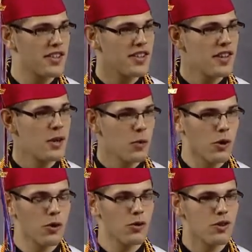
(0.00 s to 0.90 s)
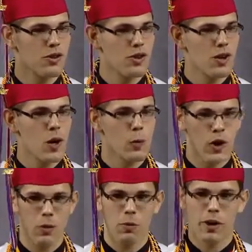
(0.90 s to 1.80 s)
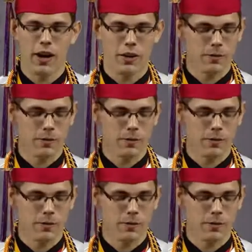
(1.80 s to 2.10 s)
and world. We are prepared.